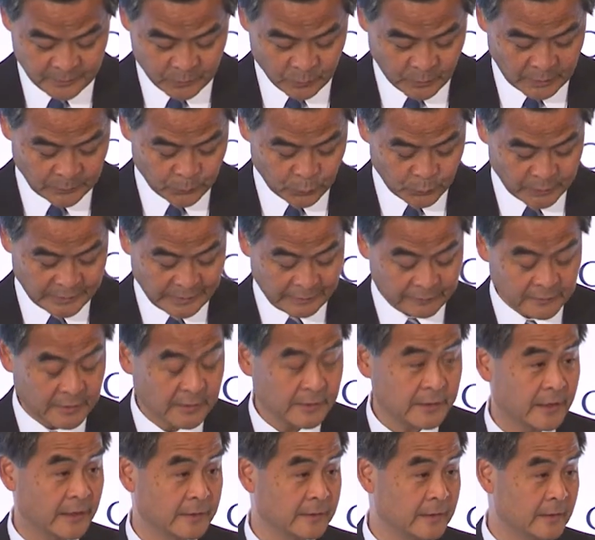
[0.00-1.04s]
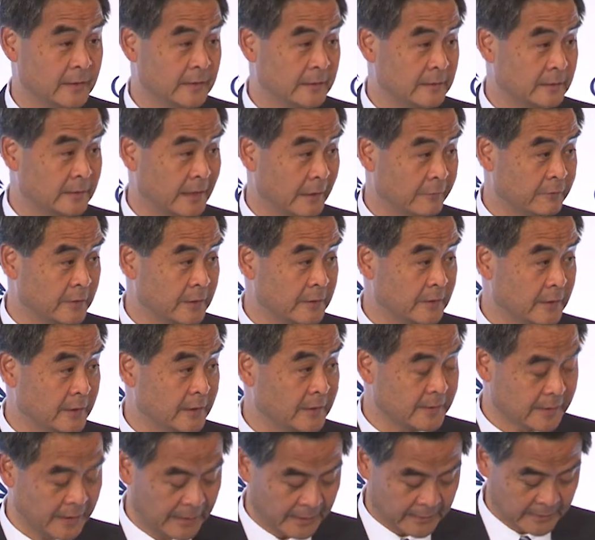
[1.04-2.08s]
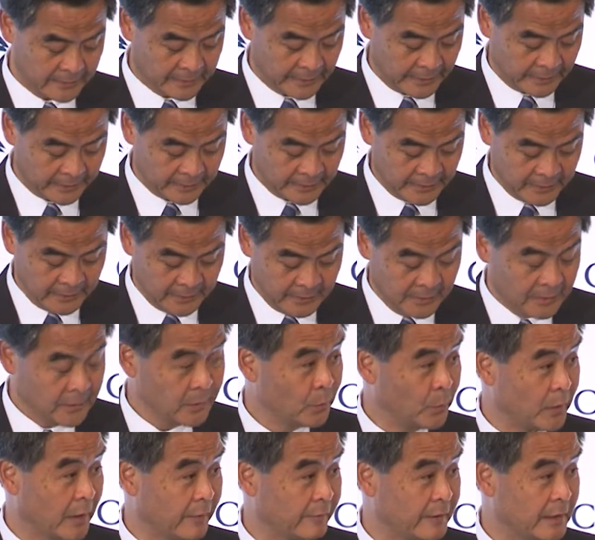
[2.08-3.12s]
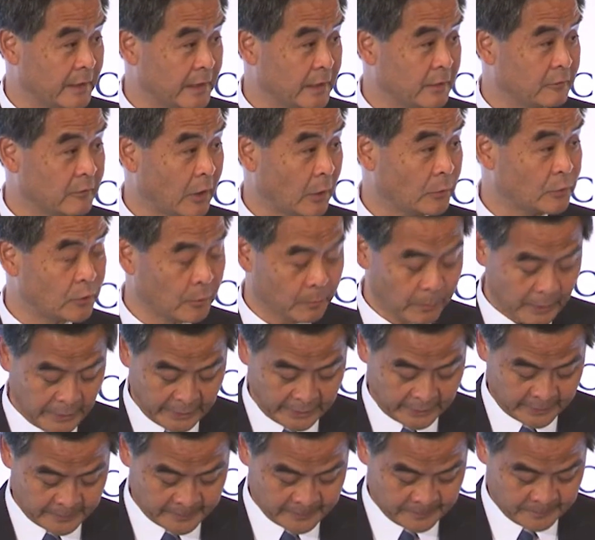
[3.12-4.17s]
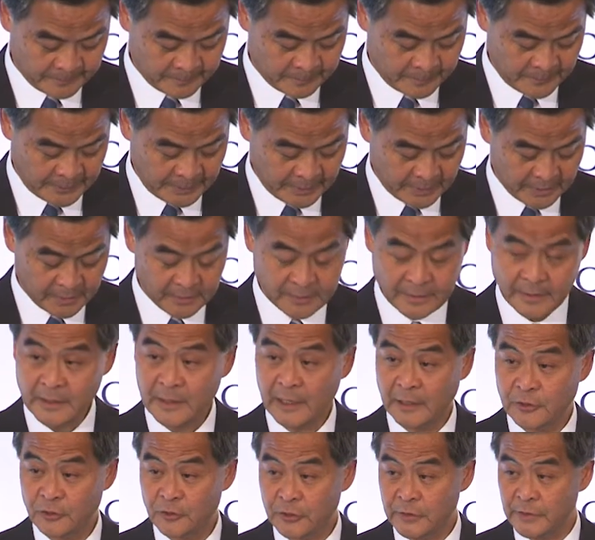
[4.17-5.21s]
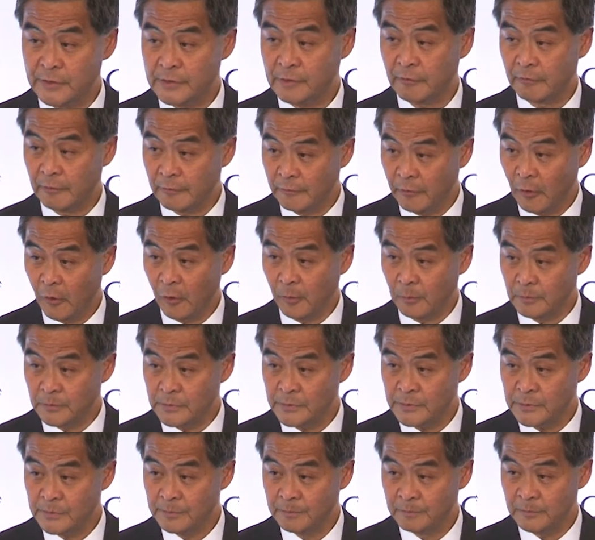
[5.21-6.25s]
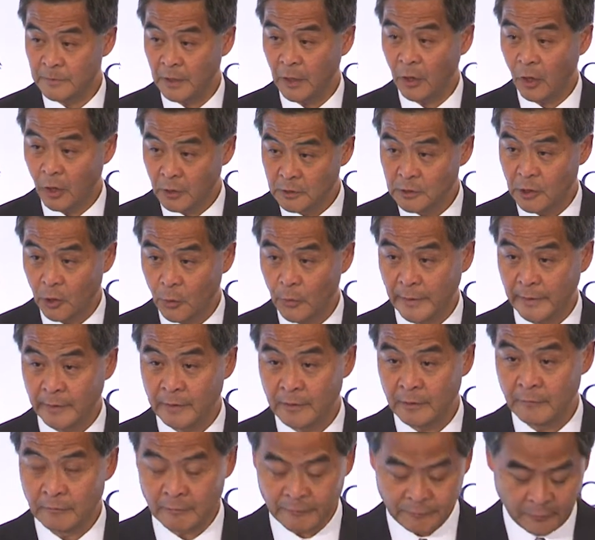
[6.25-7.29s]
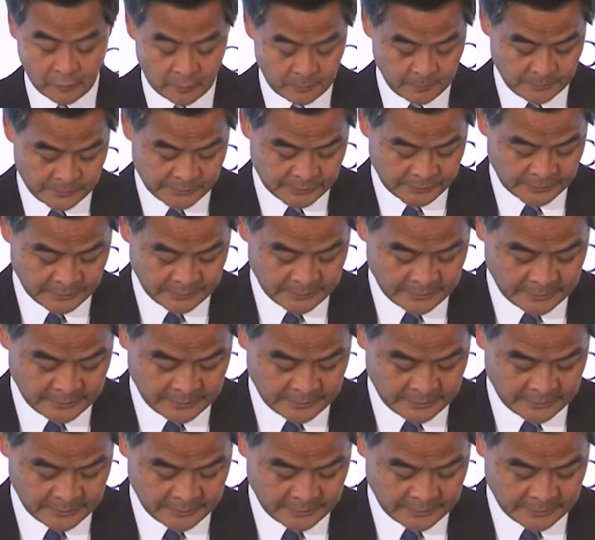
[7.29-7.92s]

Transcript: one would definitely say that we have a key role to play in the country's reforms, the ongoing reforms.